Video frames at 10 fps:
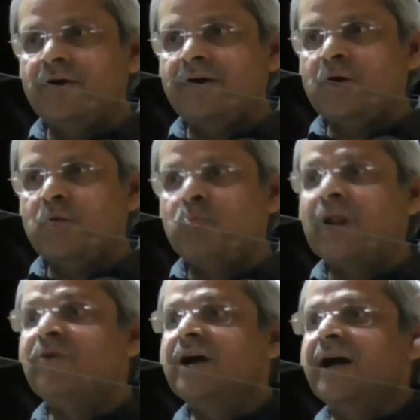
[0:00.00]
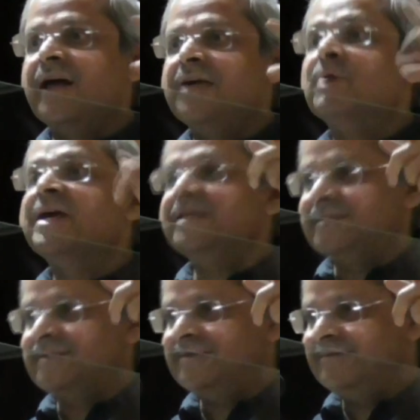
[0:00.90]
plavangai,
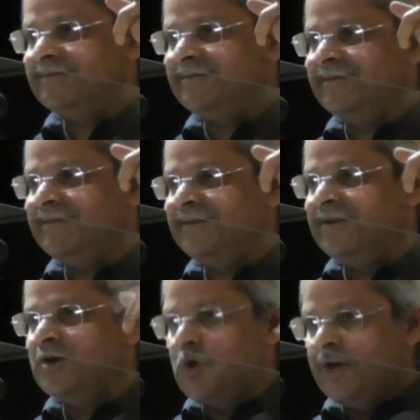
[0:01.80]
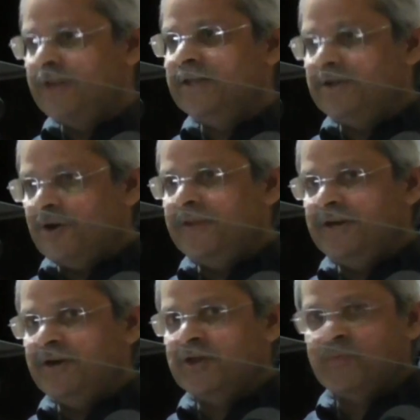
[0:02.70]
monkeys. On
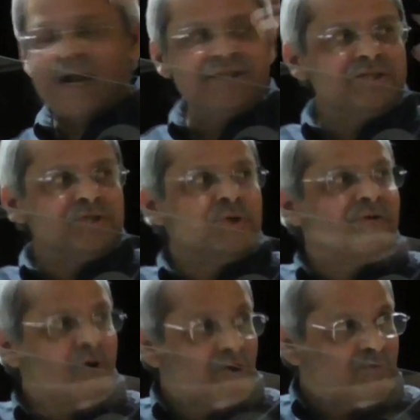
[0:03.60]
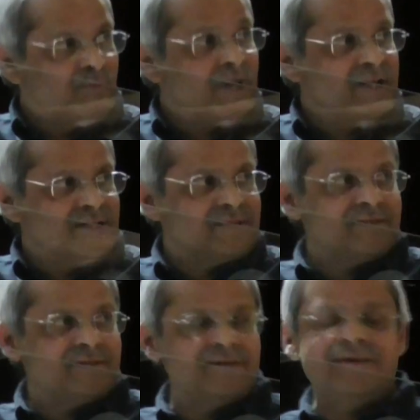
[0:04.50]
the branches you have a lot of monkeys.
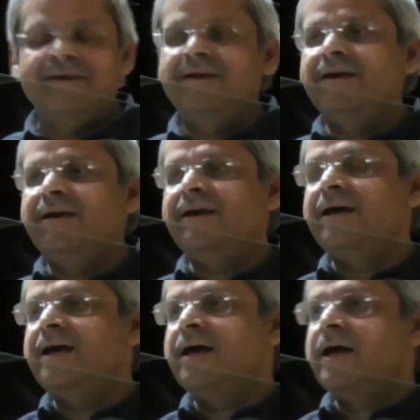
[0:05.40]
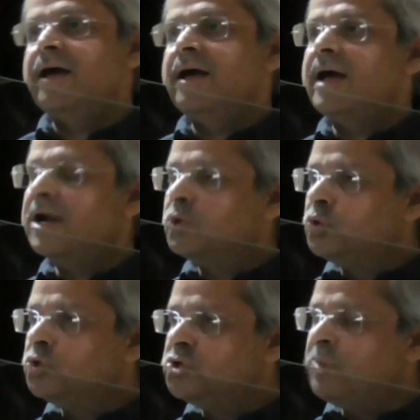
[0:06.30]
And
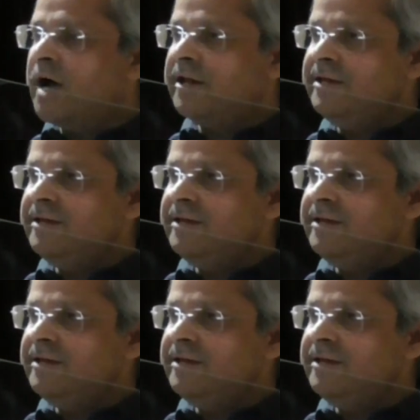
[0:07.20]
kusumani,